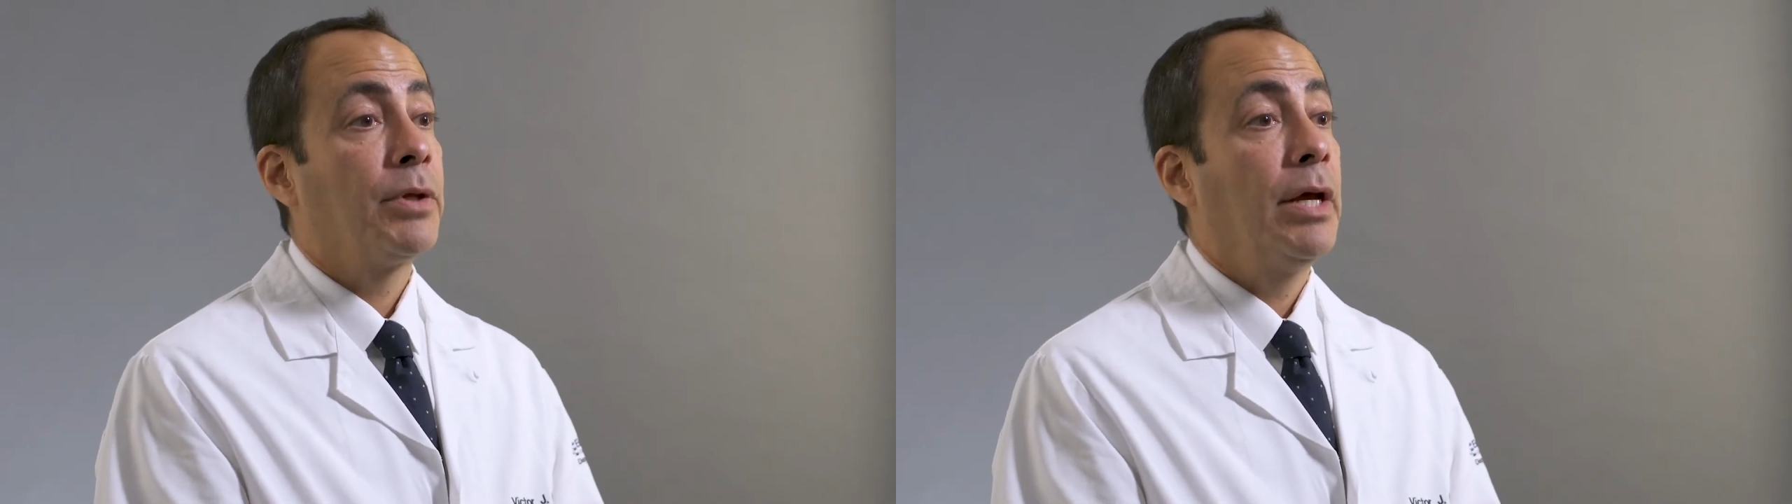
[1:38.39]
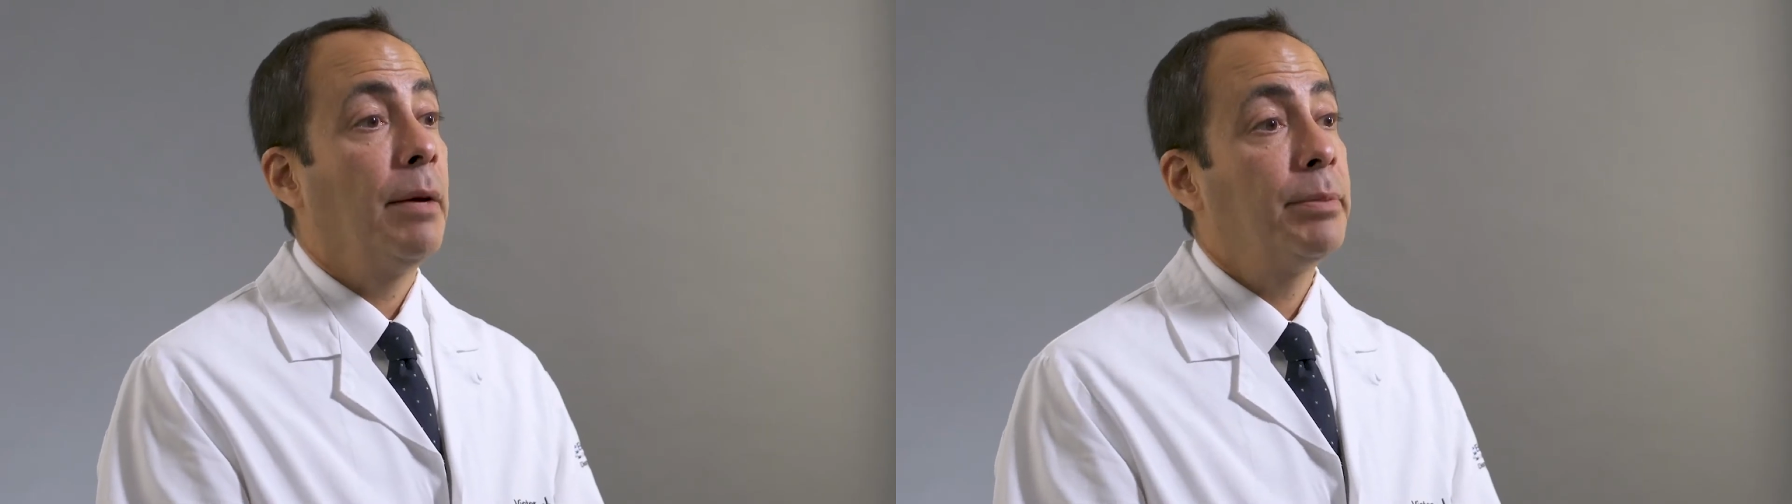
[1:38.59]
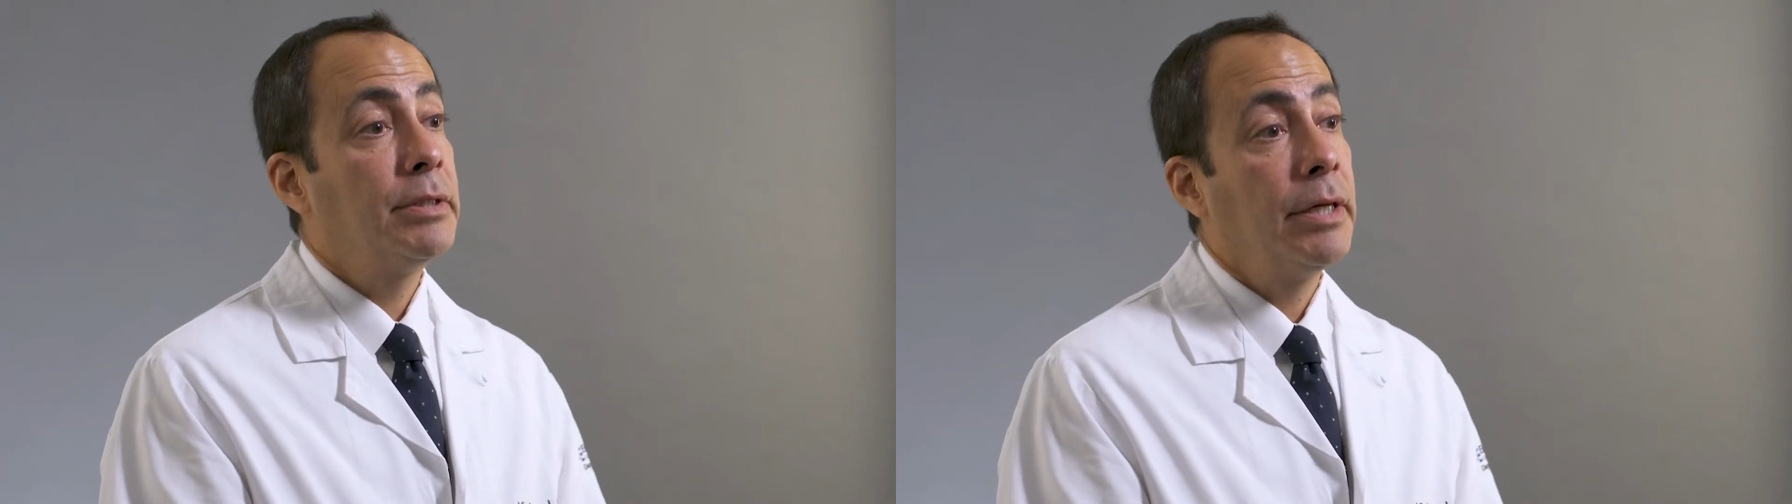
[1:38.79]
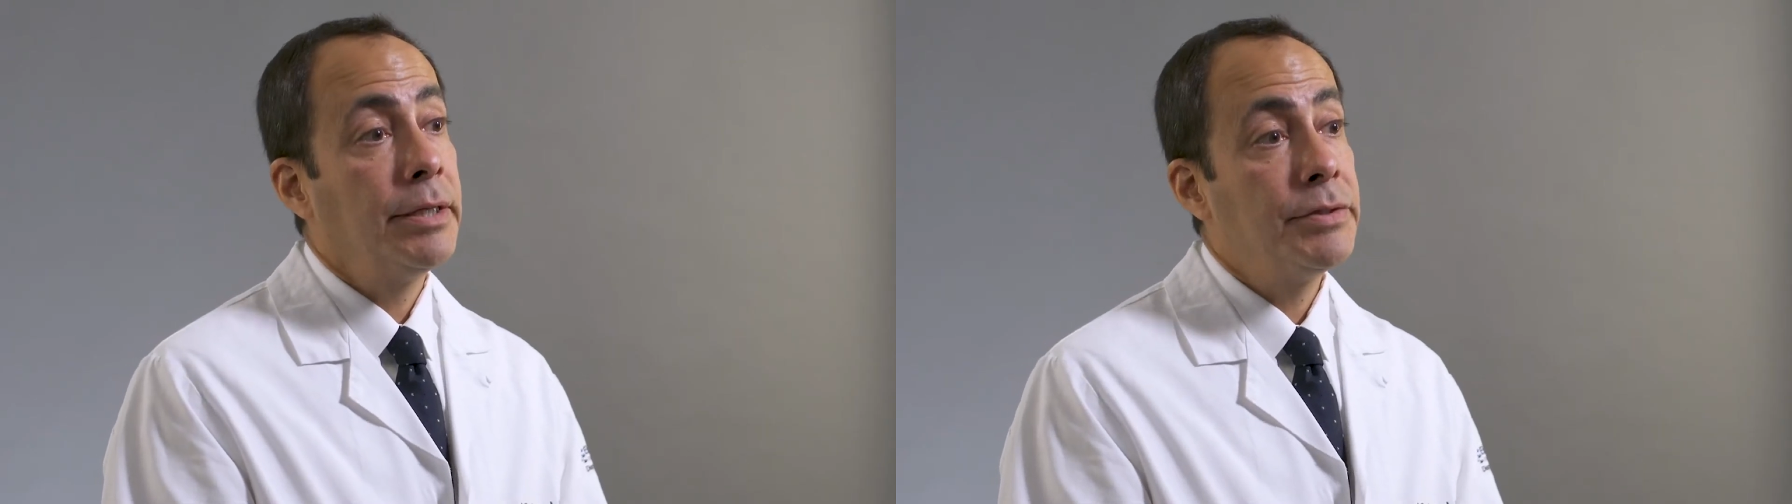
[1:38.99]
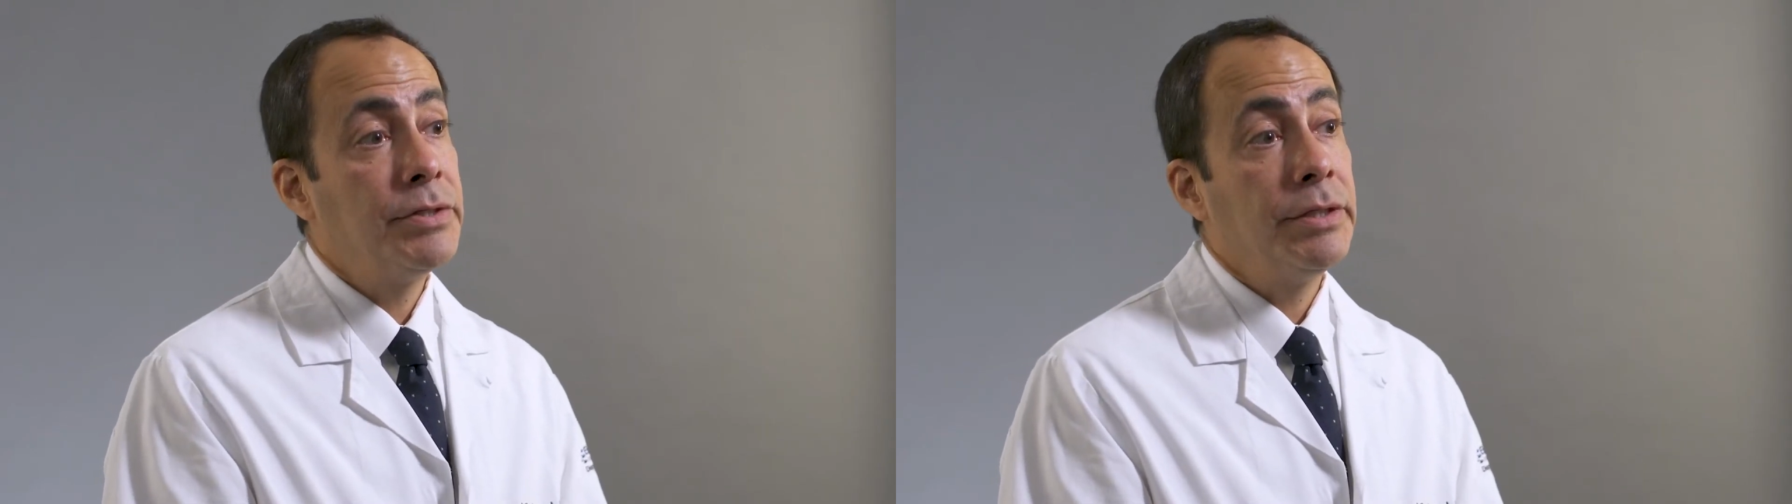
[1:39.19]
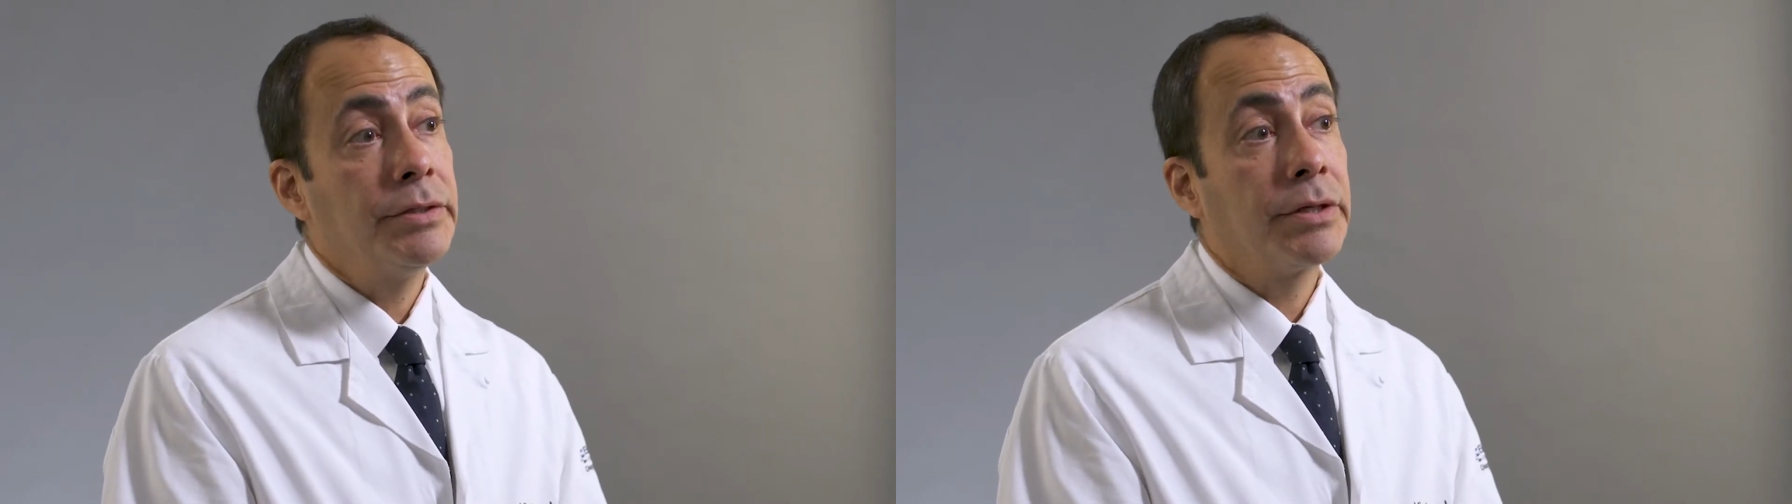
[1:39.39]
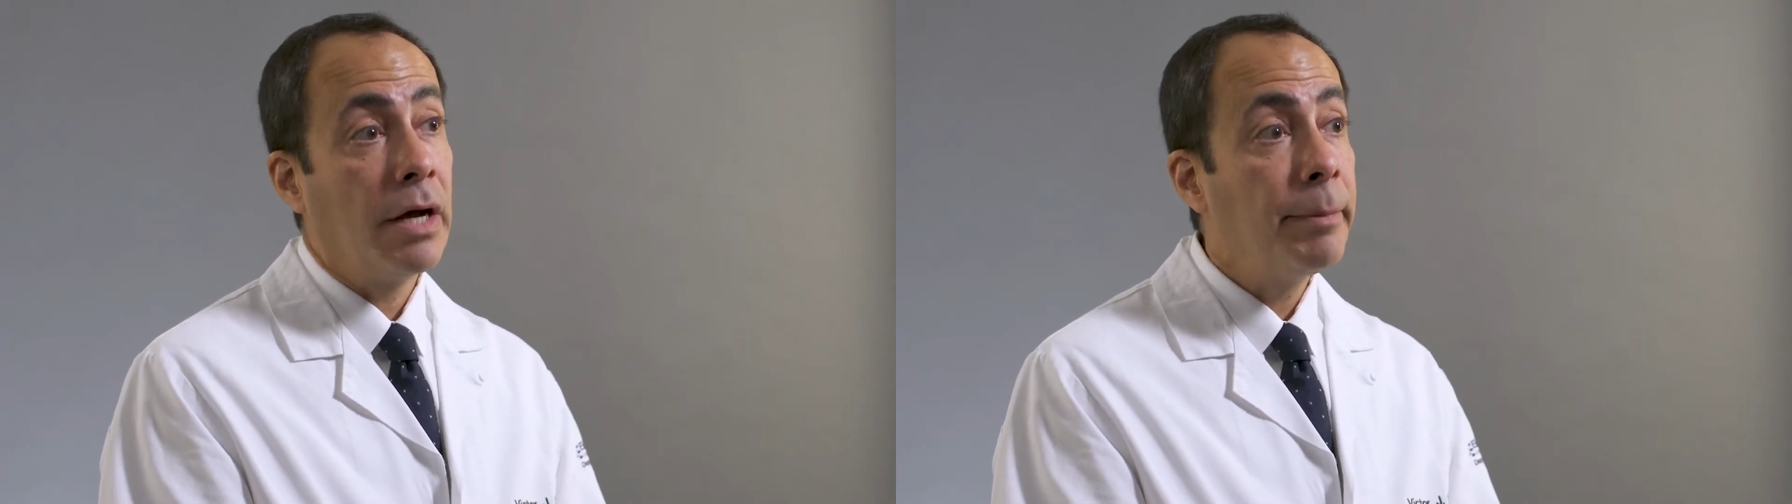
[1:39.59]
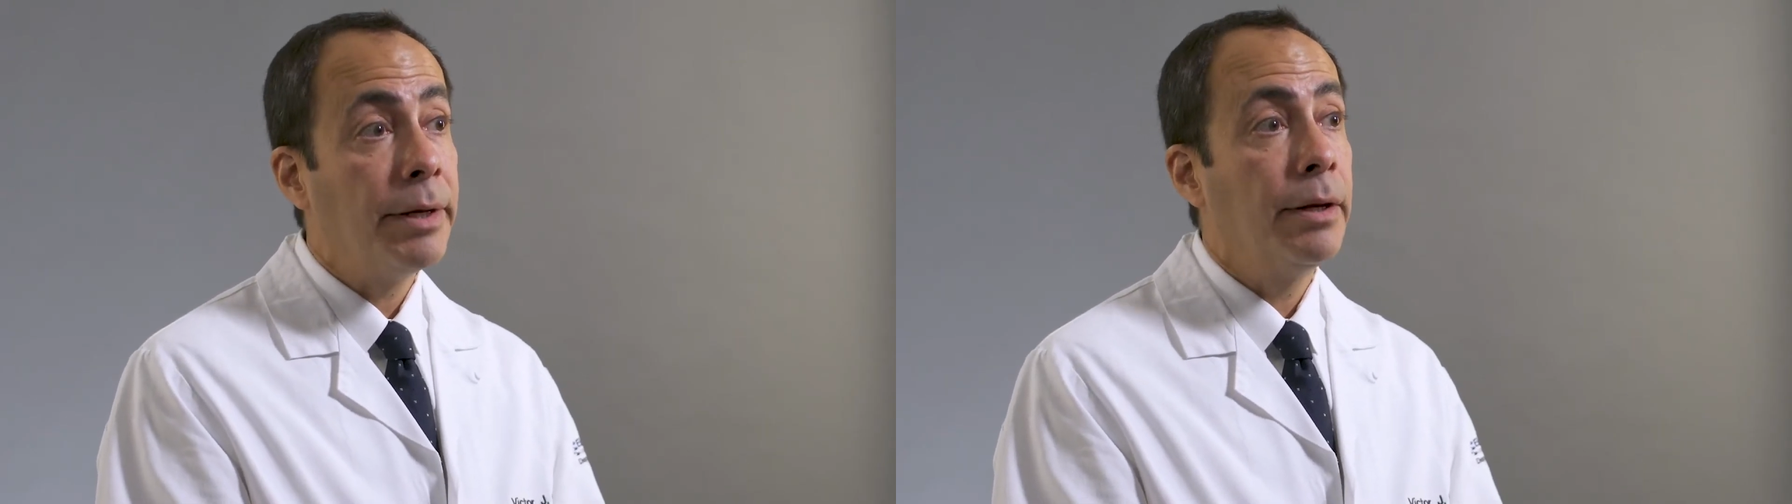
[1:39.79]
hepatitis C is
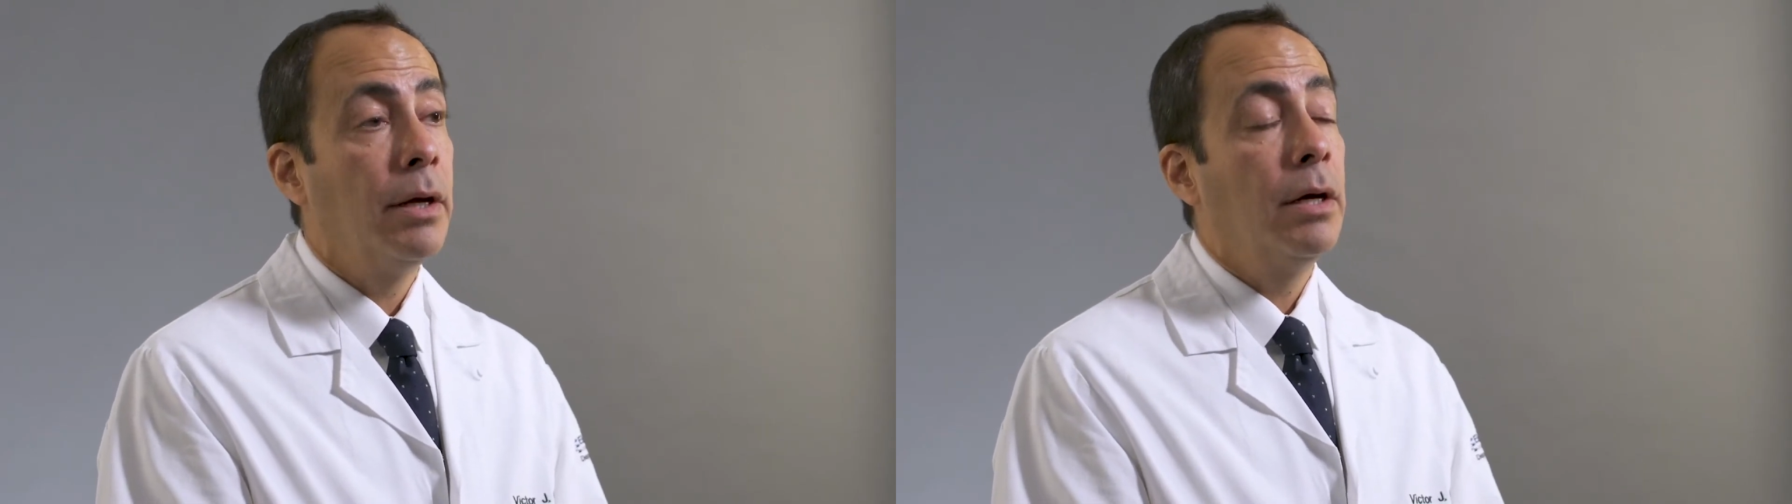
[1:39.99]
common